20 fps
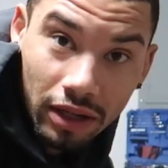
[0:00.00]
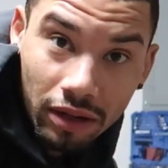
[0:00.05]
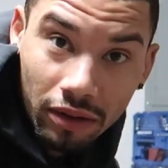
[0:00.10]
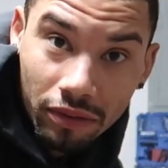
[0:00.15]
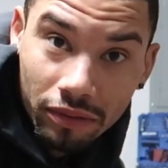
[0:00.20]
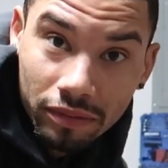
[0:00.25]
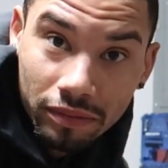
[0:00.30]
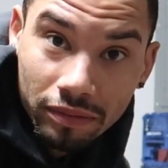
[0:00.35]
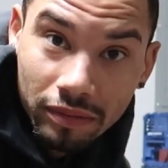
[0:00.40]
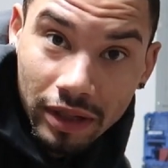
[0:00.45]
of
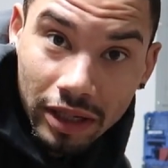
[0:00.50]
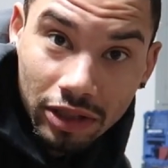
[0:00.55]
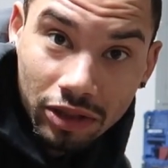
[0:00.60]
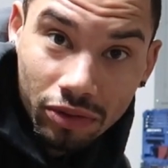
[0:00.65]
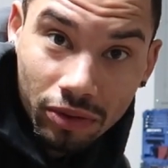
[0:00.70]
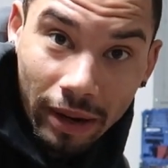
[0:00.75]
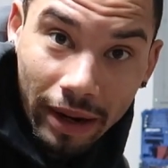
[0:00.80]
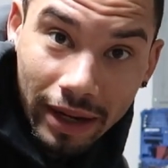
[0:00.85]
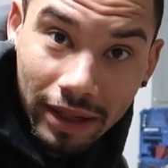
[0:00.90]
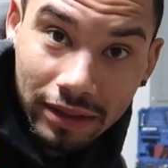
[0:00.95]
little neat
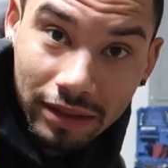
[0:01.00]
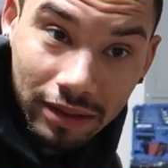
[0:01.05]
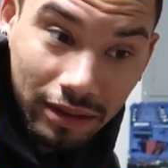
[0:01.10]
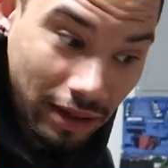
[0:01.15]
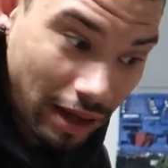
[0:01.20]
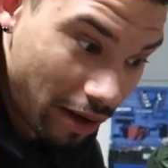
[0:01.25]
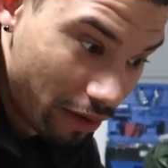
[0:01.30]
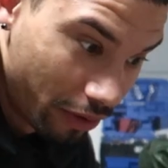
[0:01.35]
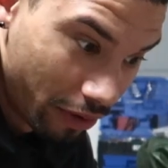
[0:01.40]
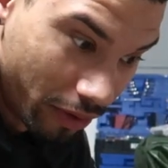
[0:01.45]
tricks
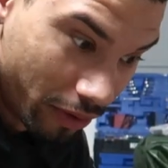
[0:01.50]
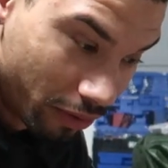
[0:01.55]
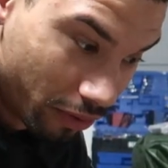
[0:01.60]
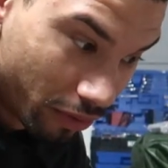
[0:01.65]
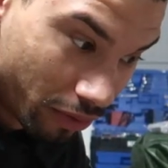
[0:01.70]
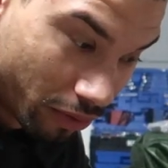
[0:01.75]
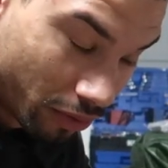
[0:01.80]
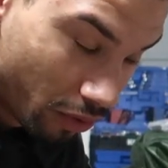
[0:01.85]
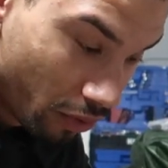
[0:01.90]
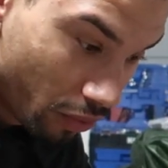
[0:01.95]
and how to
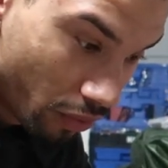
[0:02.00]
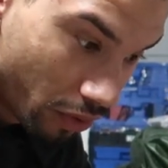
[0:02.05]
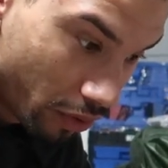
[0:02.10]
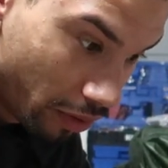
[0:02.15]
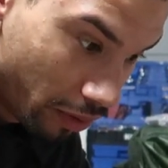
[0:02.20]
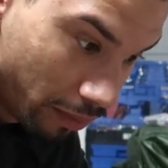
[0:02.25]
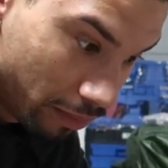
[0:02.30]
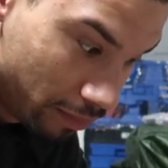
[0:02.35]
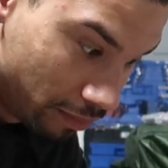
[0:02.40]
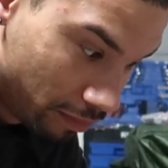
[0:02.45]
do
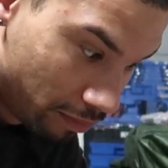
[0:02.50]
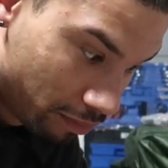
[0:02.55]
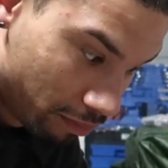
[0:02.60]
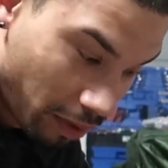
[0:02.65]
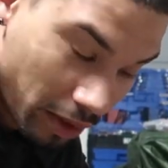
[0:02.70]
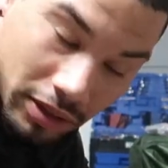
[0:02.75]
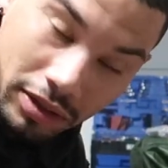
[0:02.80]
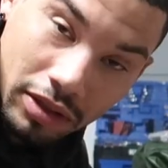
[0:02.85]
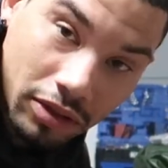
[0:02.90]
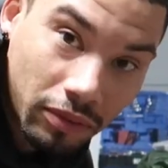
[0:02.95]
the
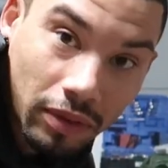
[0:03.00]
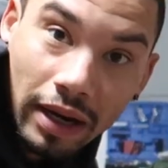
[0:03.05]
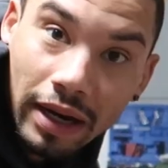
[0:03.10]
piston